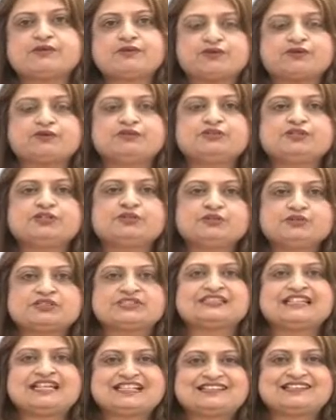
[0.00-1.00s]
they want to
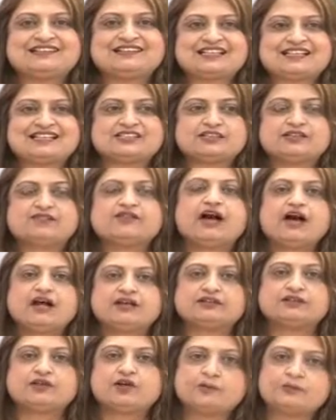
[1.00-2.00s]
use less and less of
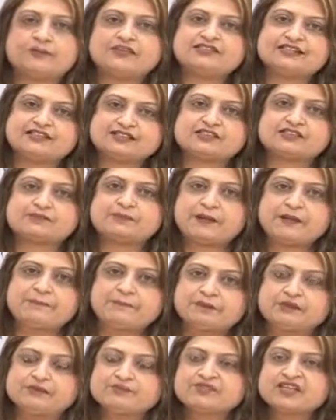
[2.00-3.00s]
hard copy, that is
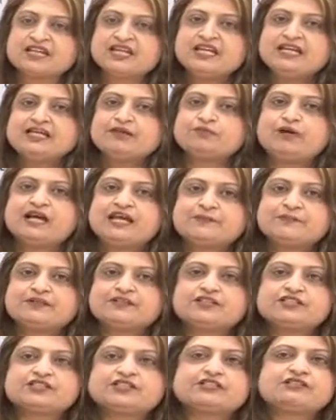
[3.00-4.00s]
paper. Why?
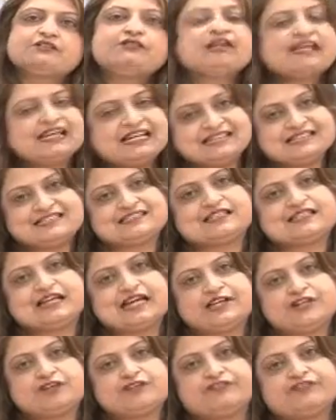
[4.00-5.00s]
Because it is a
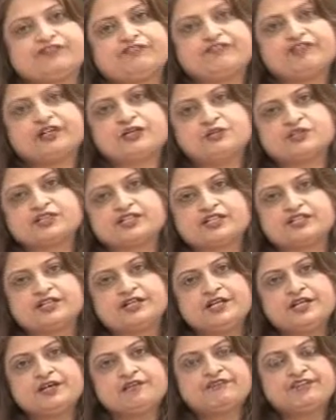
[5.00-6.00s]
kind of
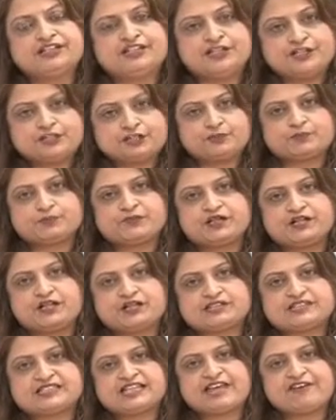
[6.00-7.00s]
revolution. We need to
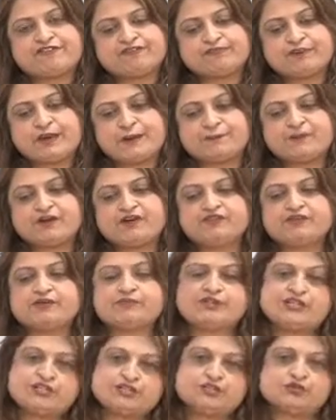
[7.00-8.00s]
save paper, we
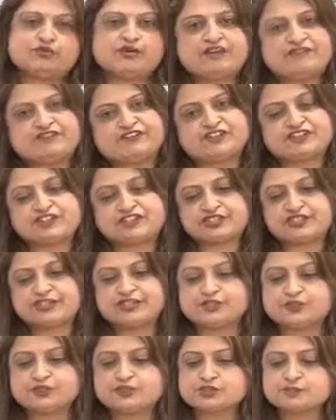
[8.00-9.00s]
need to
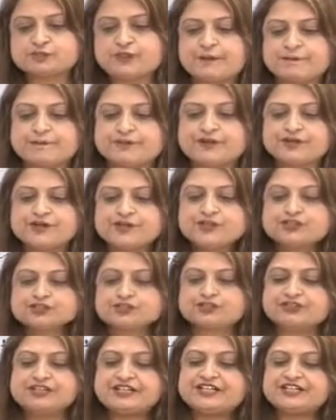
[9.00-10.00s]
efficiently use paper.
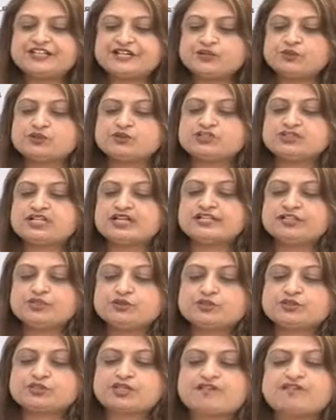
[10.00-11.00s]
So reduce the
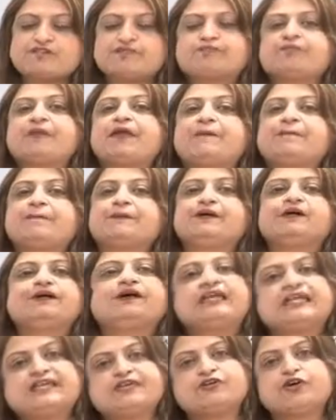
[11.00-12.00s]
use of
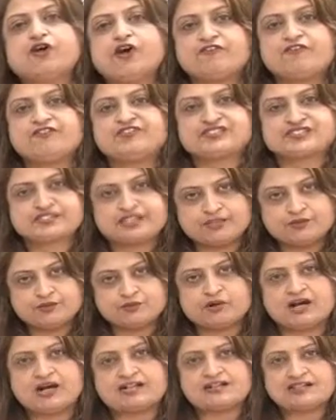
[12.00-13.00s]
paper in office
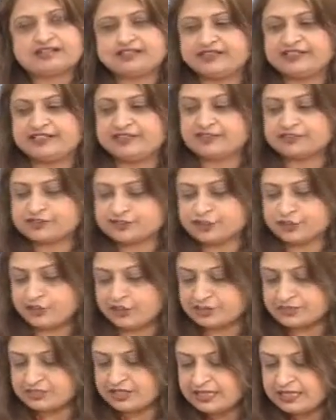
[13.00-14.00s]
in one clear
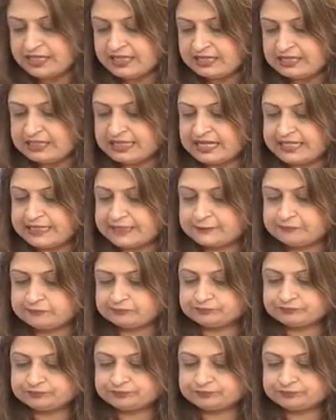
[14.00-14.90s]
short line.